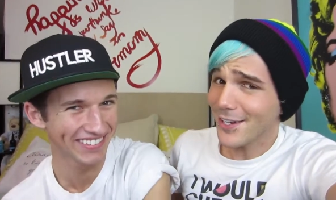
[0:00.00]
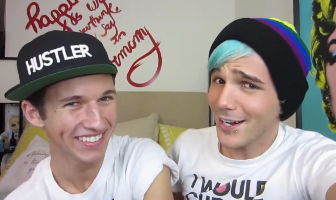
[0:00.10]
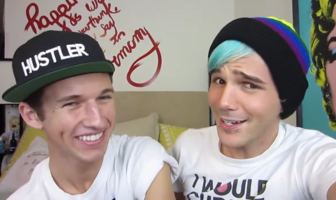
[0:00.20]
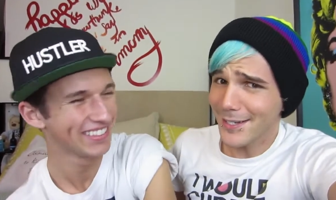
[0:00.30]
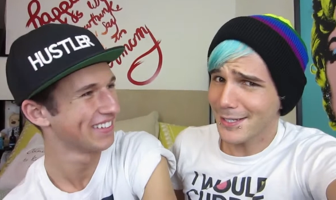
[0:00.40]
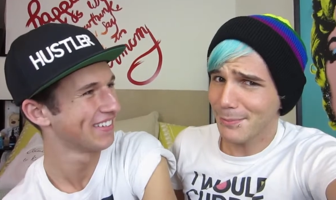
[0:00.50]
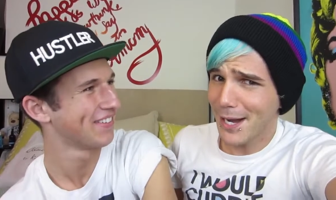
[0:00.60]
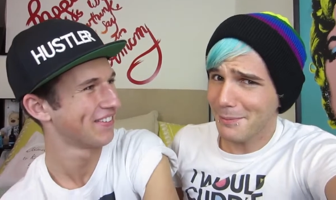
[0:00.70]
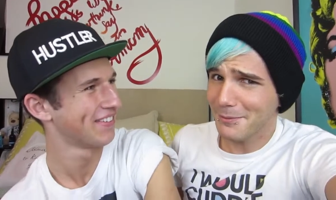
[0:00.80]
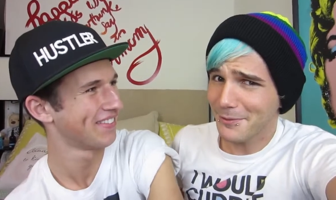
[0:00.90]
Speaker 1: Sorry, Nick's
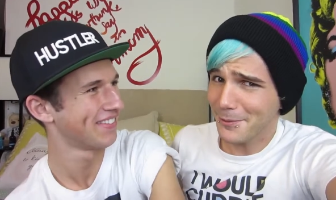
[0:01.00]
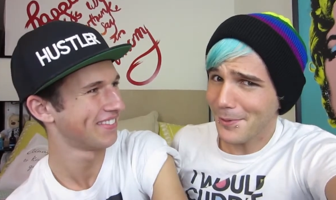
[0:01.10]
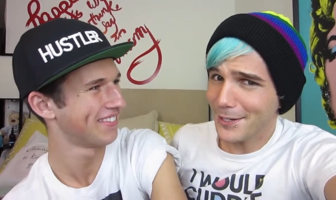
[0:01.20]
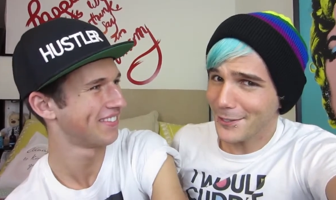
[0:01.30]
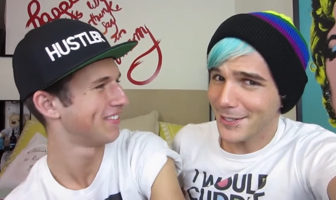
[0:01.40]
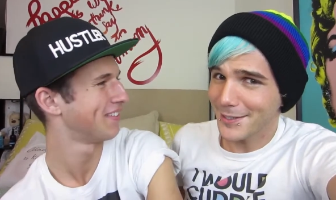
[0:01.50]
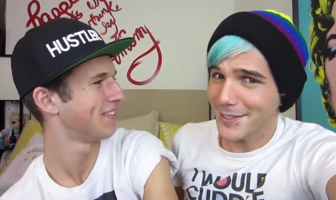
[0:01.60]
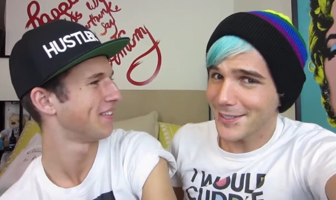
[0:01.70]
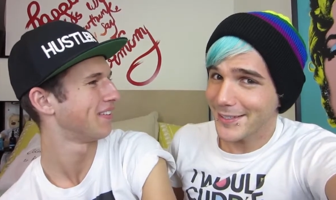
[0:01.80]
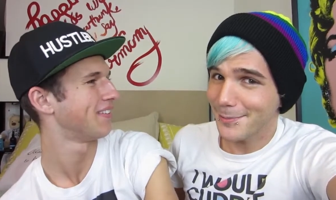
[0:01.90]
mom, if you're
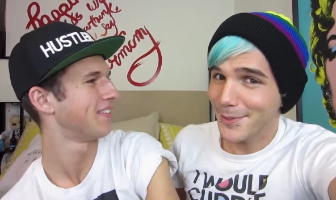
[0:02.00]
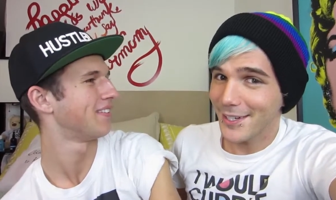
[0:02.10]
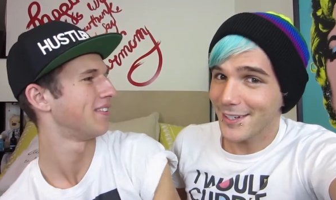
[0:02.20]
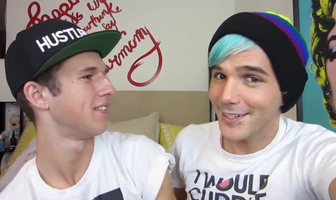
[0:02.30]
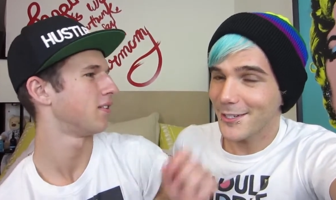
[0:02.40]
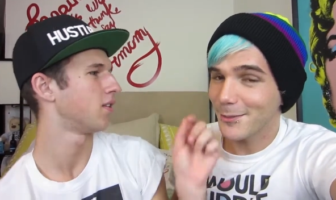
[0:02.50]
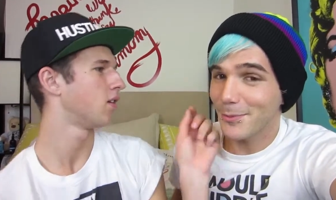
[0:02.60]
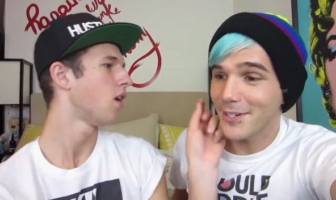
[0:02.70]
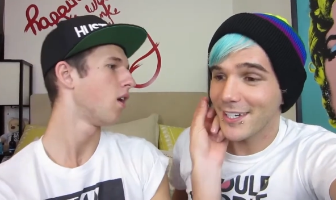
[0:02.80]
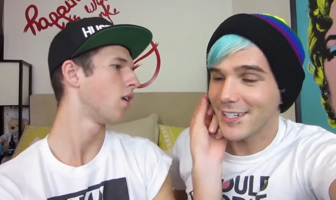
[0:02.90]
watching this, but
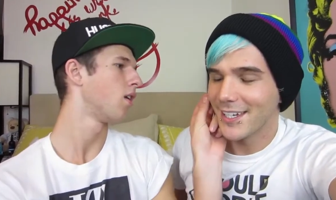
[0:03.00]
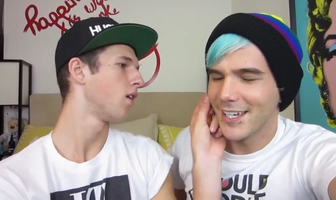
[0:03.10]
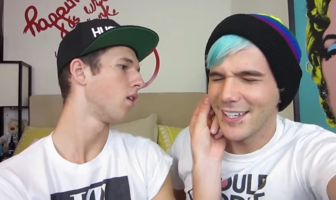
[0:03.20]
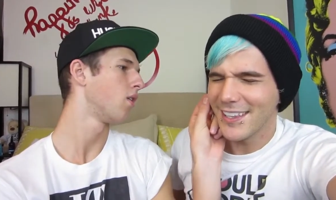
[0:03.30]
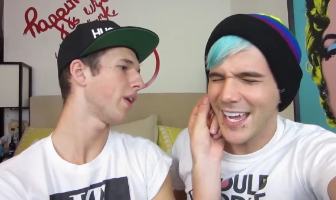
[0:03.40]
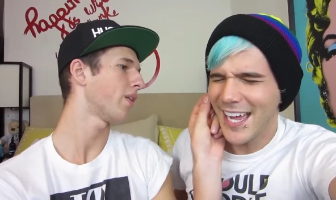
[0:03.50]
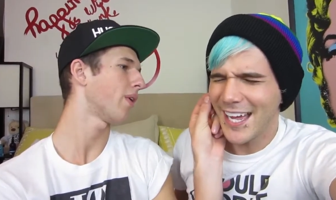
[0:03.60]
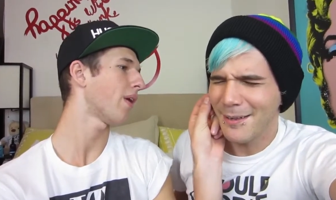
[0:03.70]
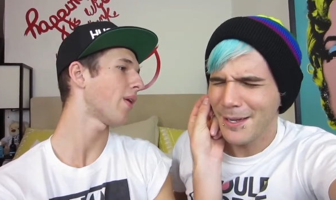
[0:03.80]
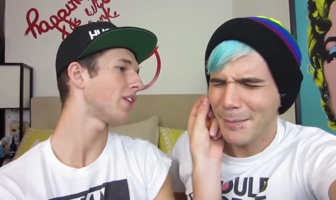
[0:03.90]
your boy.
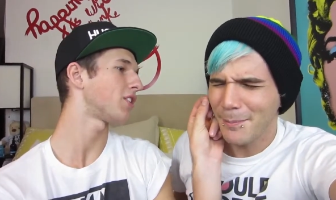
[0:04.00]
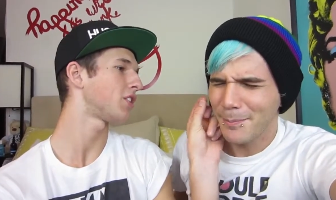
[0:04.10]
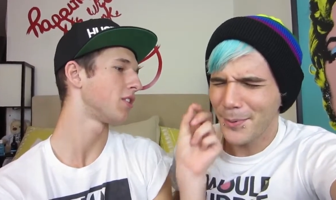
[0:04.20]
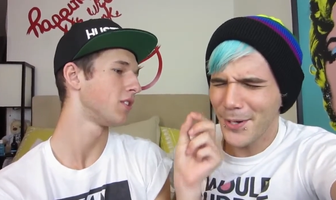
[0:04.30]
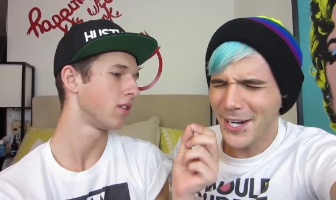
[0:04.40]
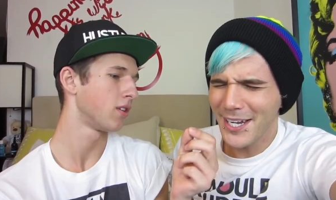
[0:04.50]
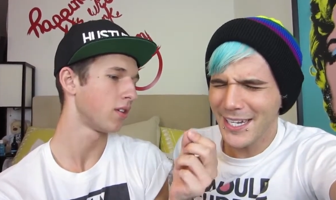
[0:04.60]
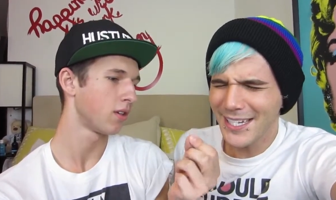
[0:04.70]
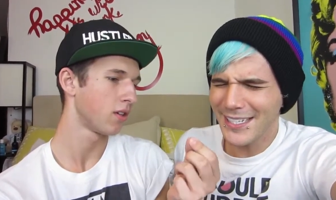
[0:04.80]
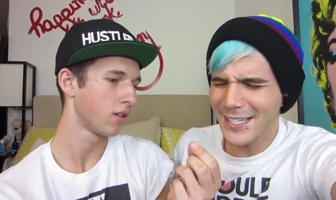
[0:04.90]
Wait, wait, wait. Shh. Boy
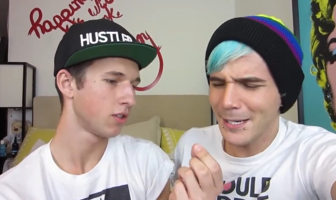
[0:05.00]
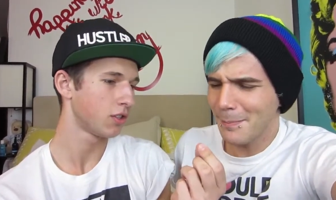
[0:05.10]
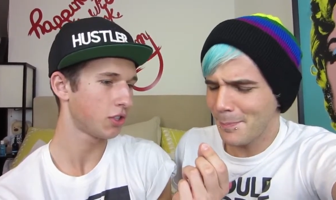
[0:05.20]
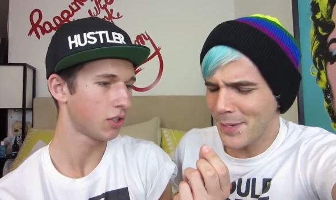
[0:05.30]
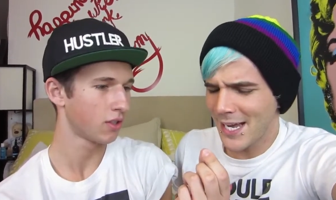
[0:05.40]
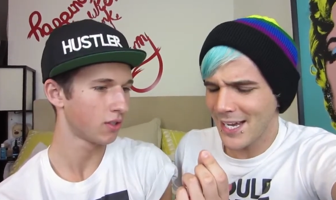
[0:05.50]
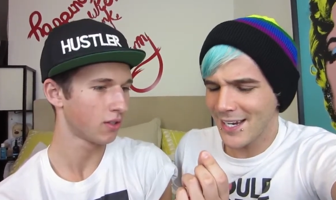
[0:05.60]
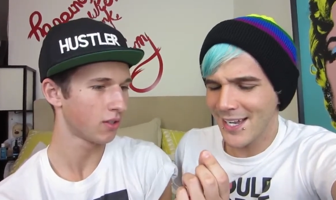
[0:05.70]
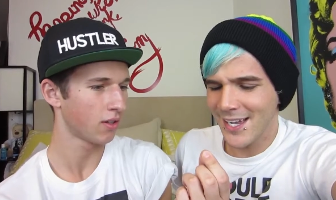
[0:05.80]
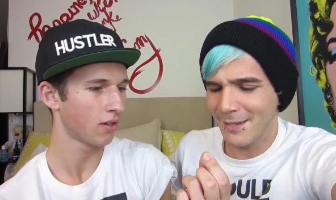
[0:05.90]
is a Is
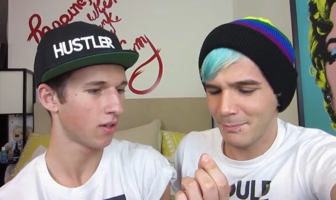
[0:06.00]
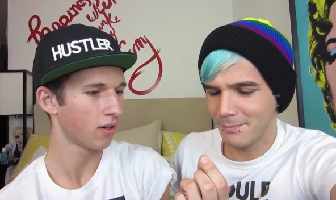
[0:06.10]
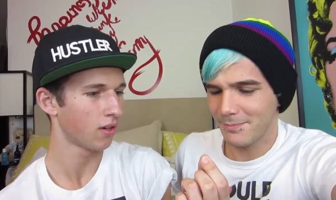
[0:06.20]
that